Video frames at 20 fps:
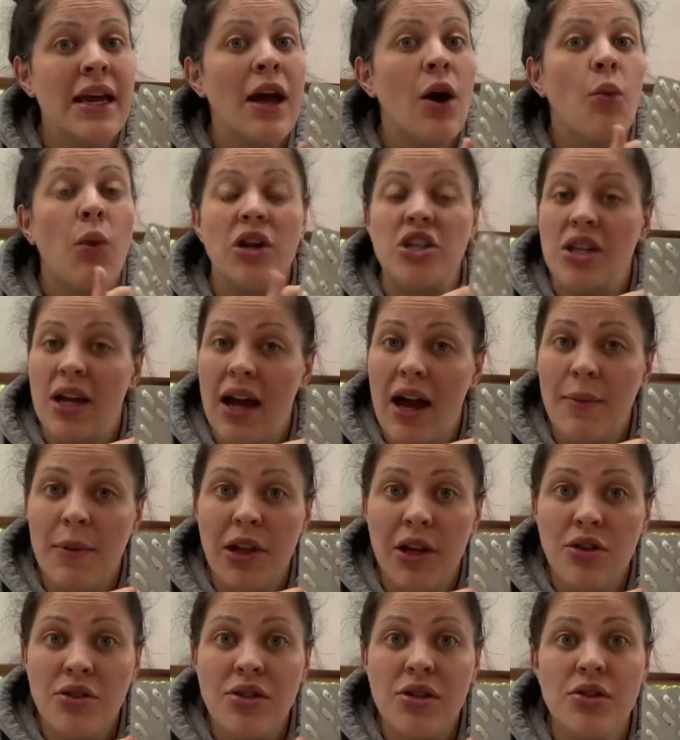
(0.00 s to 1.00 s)
which I am
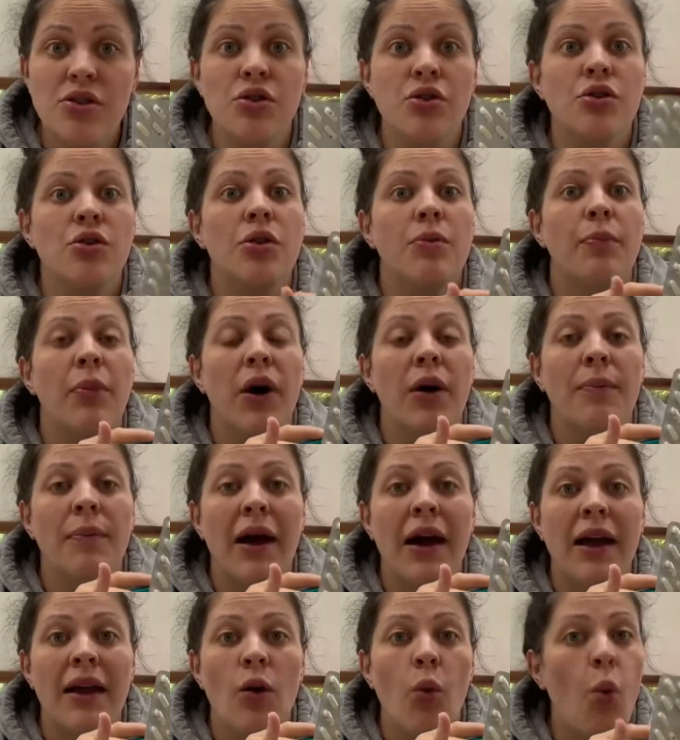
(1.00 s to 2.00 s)
allowed to do, but
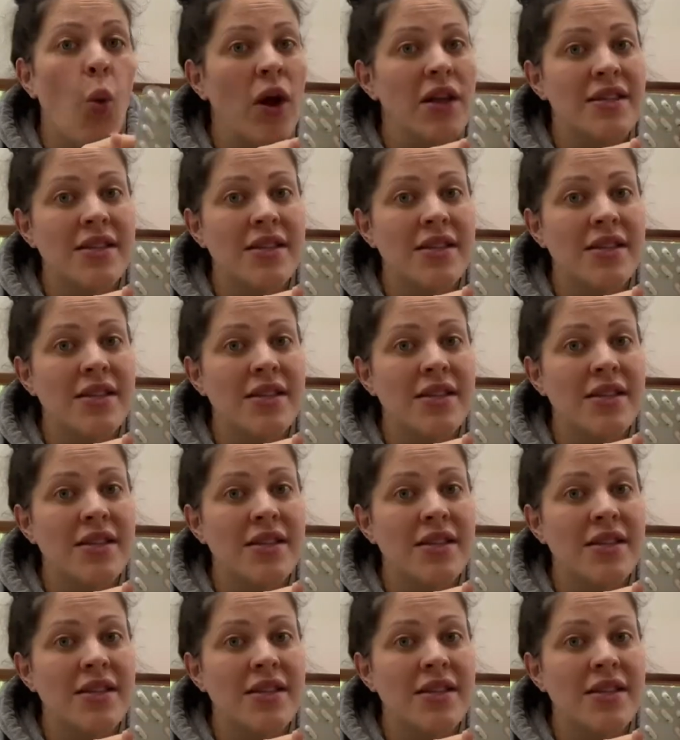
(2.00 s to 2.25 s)
my 1